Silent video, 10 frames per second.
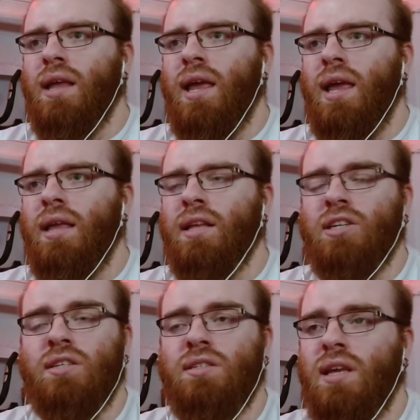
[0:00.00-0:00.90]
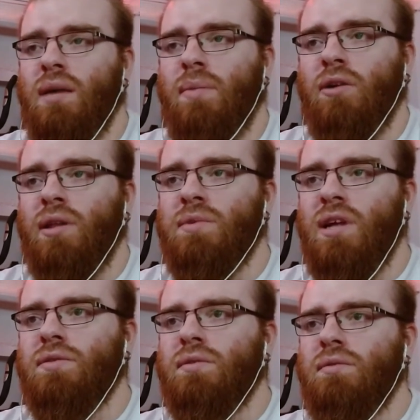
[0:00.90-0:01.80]
They just think about
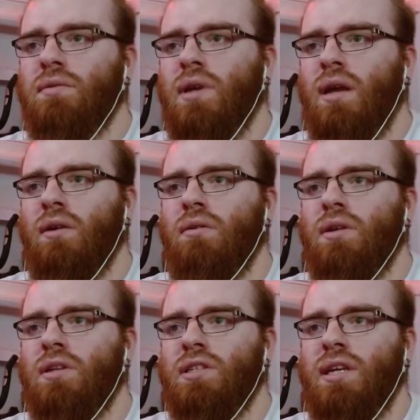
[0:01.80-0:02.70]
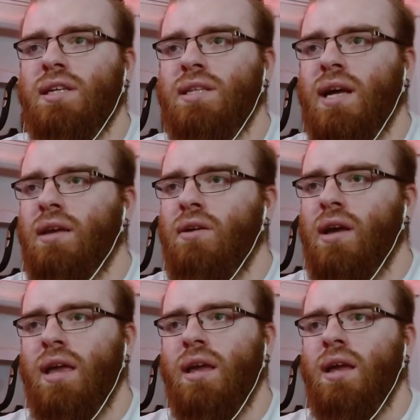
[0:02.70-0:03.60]
themselves, She's like,
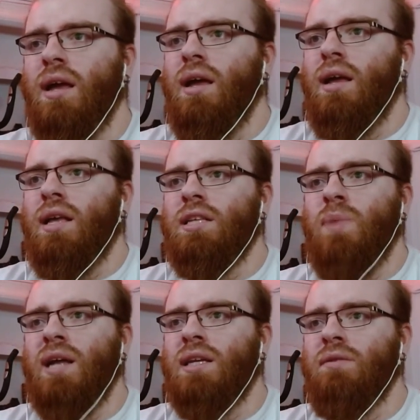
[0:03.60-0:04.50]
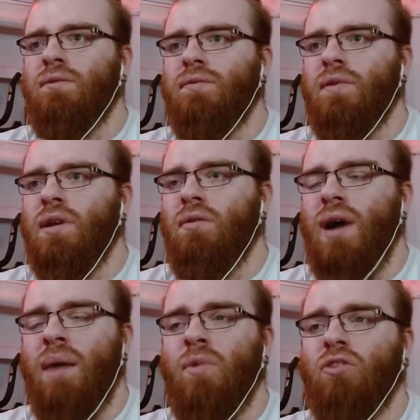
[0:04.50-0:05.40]
okay... It's better if,
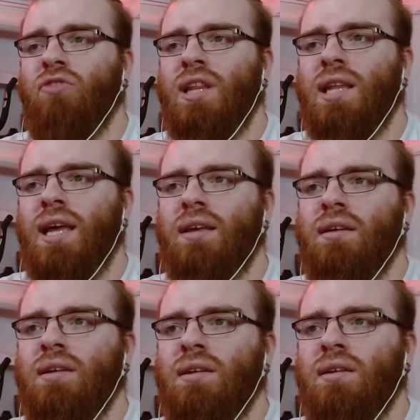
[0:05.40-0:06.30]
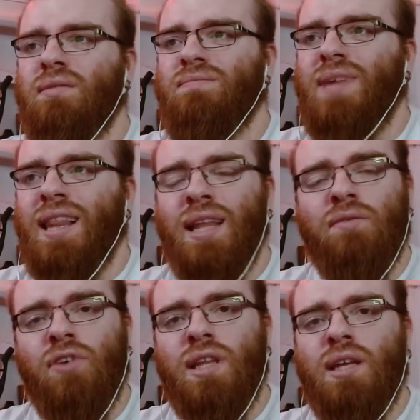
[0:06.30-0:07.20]
I'm not really like in
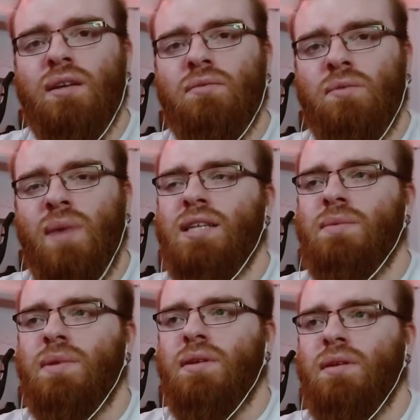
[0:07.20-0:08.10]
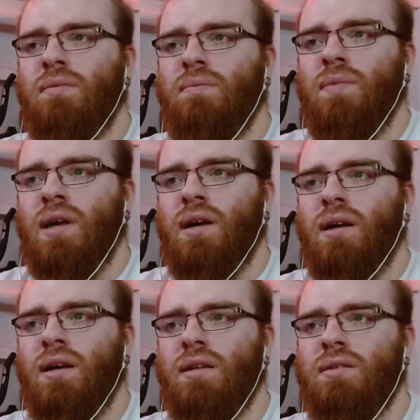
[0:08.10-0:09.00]
love really with my husband,
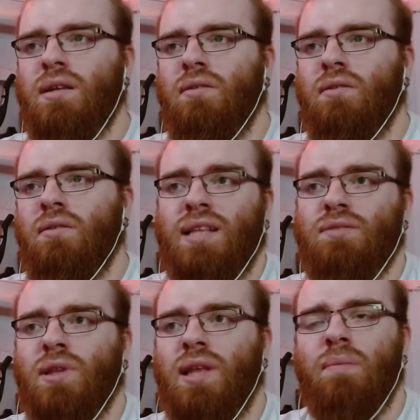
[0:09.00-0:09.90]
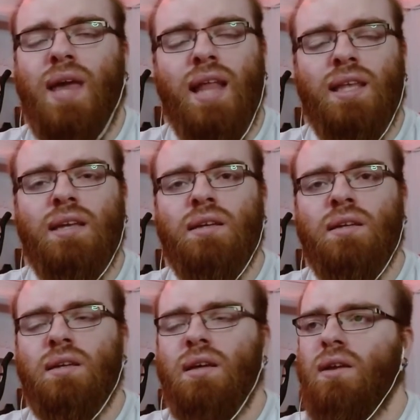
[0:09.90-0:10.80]
because, that's what I'm getting,
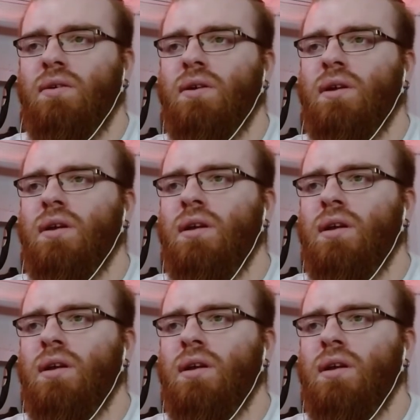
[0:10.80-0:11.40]
I